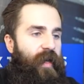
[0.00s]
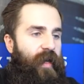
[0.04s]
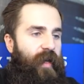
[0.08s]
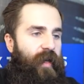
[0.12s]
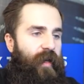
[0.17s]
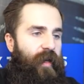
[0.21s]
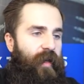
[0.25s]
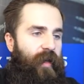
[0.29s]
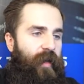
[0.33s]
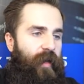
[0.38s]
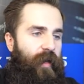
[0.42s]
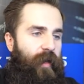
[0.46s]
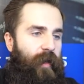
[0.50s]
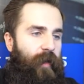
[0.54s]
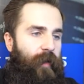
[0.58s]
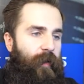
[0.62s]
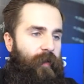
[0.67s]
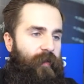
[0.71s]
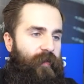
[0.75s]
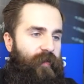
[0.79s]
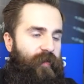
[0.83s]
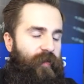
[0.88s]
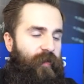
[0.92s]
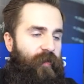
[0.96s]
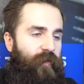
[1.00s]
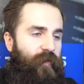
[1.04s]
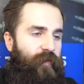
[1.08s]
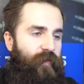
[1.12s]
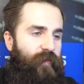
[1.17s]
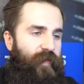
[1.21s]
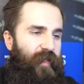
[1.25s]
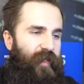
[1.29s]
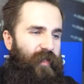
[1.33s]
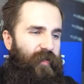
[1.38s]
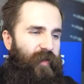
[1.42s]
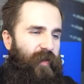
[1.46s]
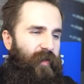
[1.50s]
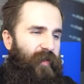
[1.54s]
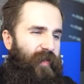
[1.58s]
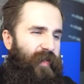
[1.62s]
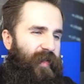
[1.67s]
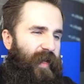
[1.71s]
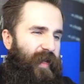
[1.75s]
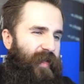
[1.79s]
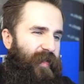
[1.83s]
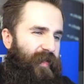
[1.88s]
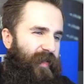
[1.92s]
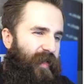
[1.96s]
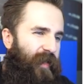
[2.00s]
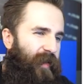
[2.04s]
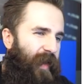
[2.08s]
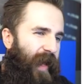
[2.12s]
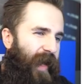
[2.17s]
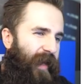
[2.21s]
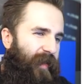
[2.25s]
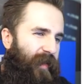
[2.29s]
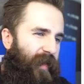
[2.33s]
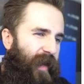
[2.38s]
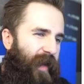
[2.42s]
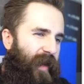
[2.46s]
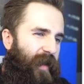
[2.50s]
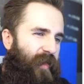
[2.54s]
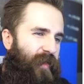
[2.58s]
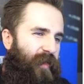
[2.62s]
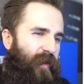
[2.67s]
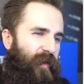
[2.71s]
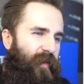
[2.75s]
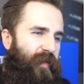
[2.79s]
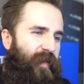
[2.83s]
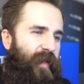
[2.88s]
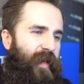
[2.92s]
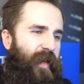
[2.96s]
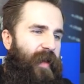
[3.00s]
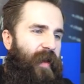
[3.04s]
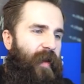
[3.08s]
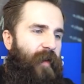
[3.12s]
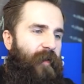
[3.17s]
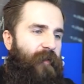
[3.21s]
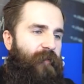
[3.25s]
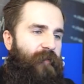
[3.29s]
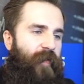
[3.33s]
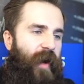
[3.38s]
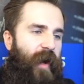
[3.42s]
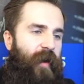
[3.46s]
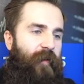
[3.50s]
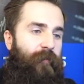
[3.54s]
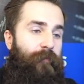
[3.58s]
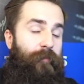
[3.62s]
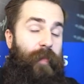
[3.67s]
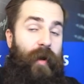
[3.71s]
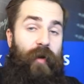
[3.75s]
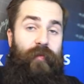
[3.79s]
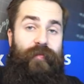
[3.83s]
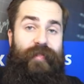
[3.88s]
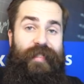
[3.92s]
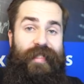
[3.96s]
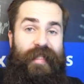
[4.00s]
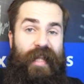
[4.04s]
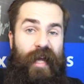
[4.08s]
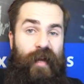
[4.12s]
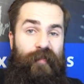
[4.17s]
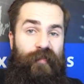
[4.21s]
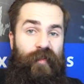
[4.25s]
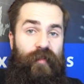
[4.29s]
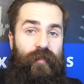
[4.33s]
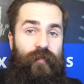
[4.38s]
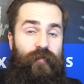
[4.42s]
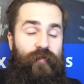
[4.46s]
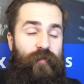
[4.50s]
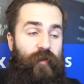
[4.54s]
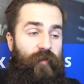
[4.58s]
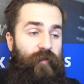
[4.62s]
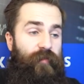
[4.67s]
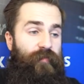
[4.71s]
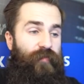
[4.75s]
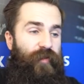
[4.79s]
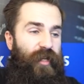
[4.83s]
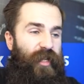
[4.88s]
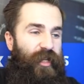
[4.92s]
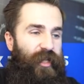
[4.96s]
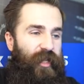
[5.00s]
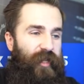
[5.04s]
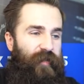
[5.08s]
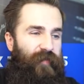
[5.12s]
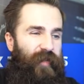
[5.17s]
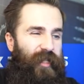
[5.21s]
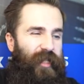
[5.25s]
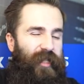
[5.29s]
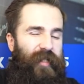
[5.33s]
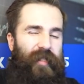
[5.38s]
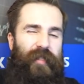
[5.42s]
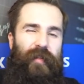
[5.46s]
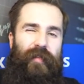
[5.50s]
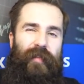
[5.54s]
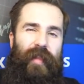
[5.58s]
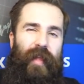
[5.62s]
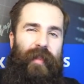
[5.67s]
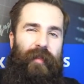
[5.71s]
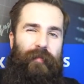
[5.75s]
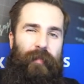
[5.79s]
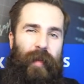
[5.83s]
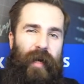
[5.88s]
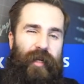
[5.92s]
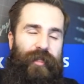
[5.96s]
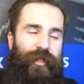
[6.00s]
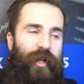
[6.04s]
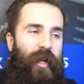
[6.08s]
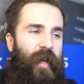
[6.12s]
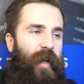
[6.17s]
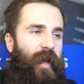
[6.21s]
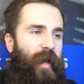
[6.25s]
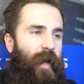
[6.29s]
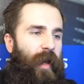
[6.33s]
So this trader still had like 35 pounds left to not breach it, which is not that much,